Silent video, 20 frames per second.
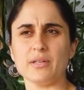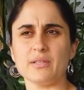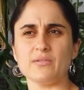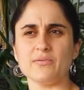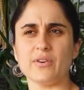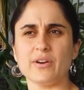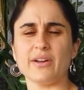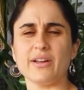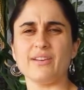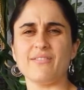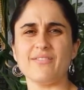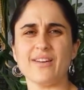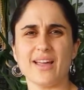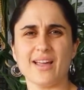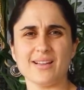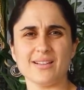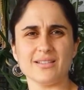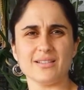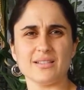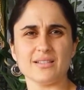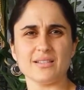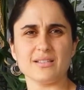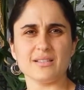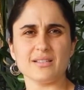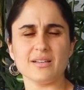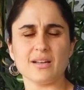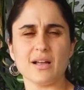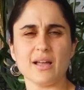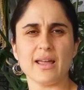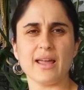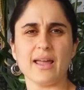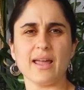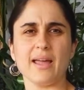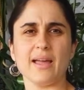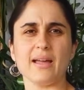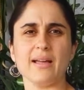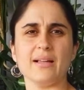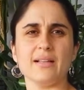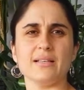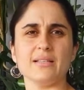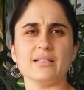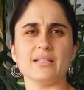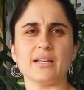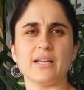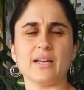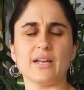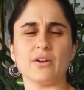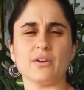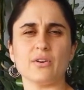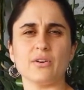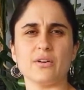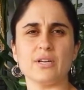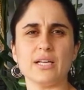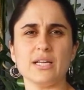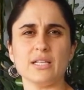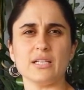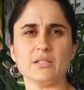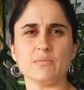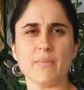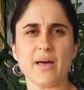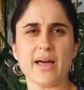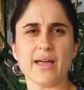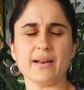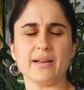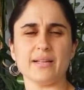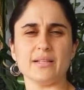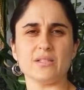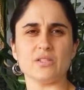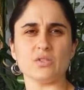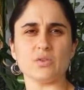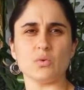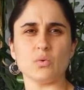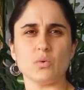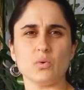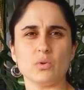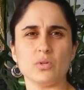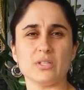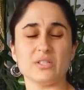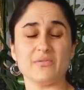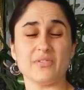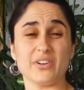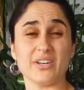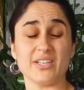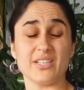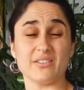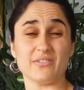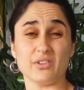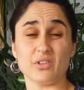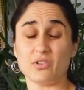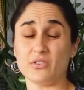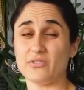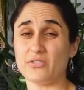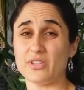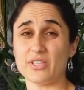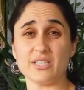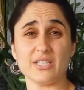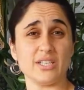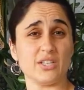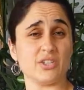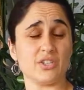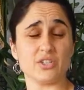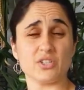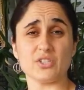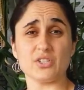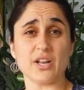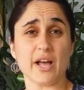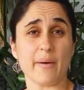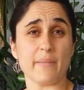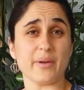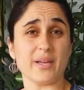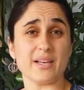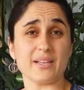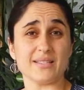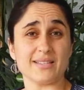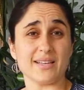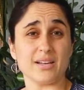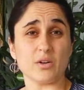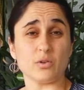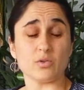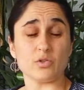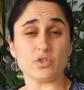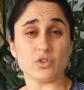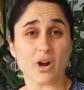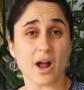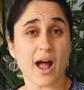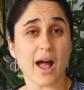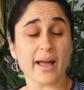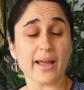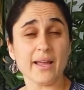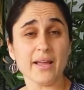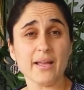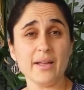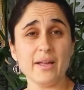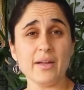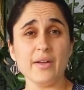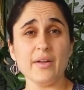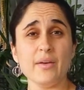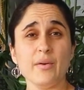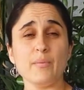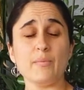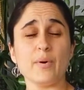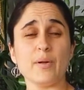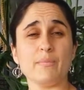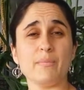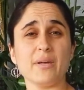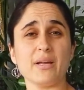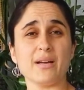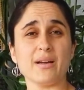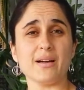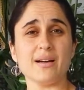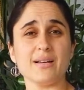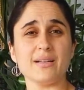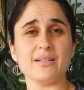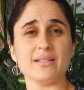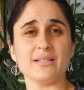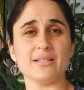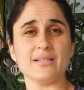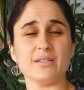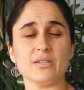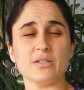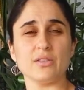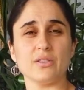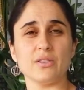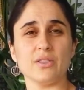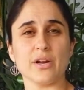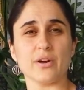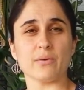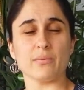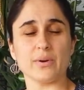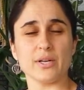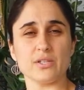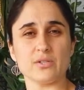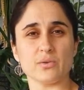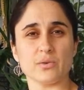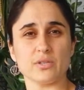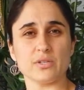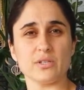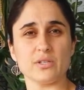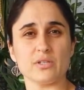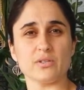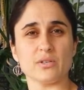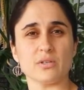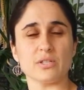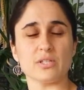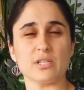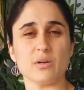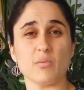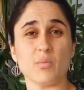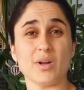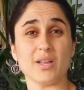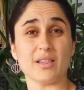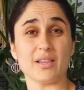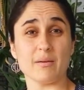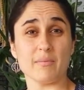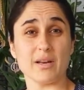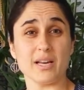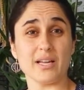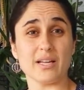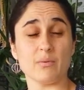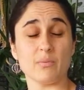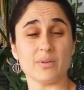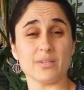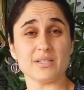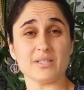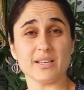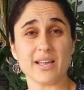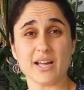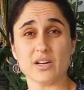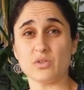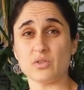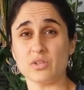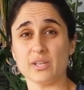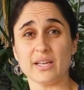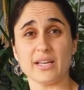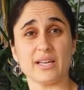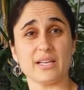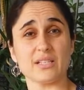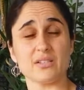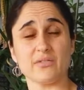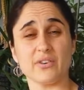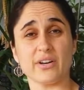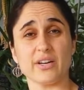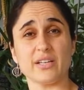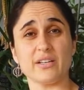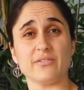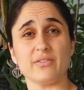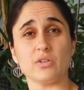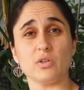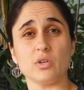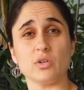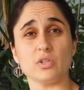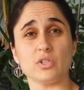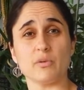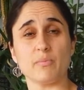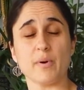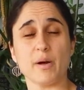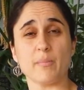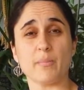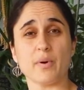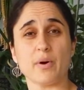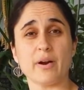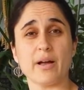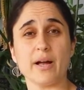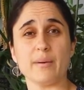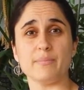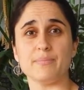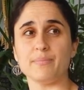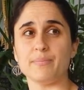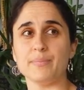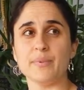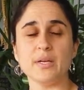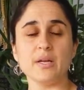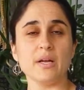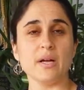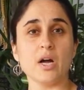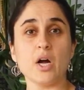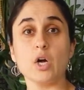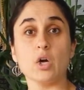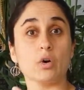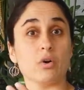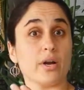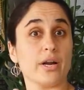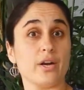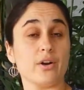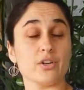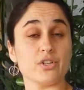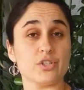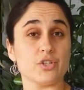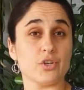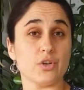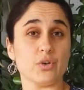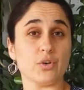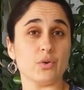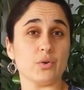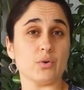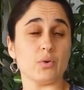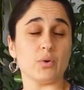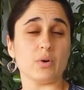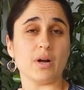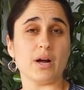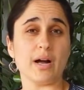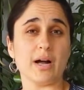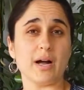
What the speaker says: is very advanced, and getting her needs met in school is very difficult for the teachers, not because they don't try, but because their resources are somewhat limited. With scheduling, it's very difficult to bump her up a grade or two